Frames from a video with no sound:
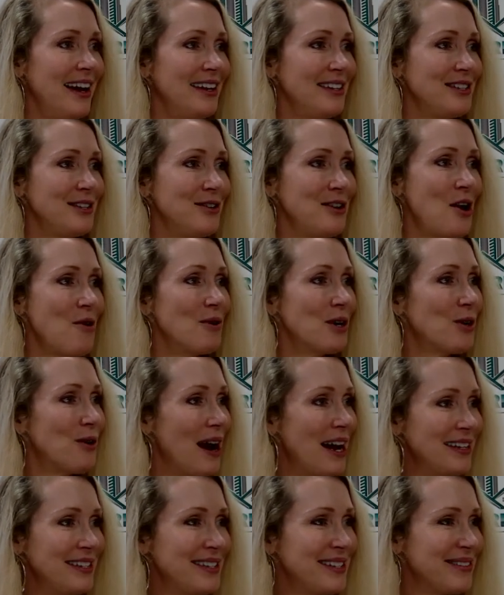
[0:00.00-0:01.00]
So no
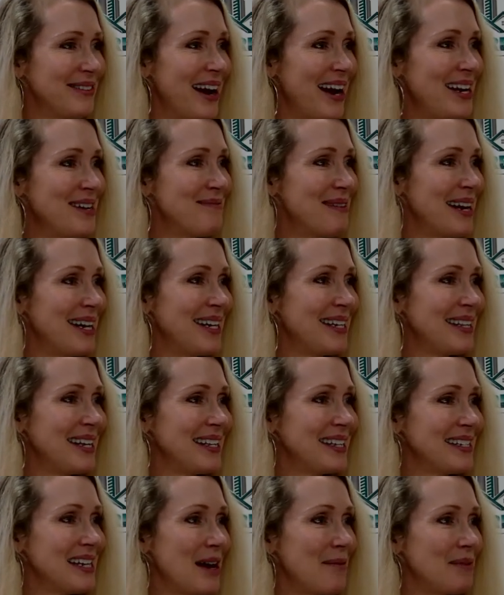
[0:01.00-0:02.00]
regrets, right, about anything
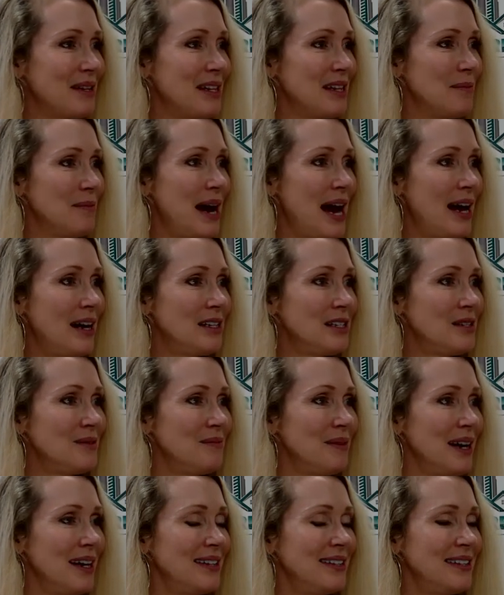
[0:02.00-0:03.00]
that's happened in the past,
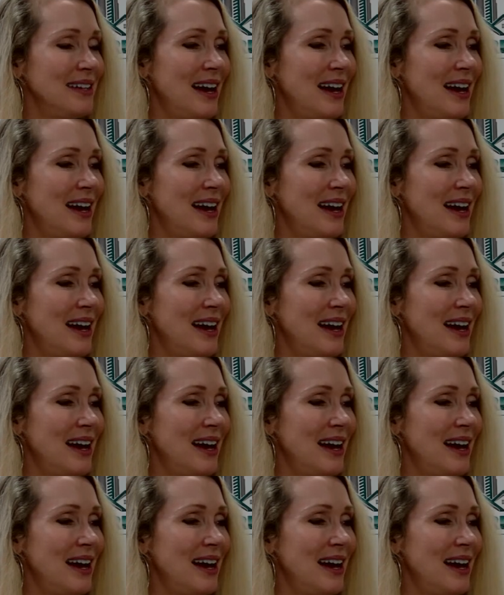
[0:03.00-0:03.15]
but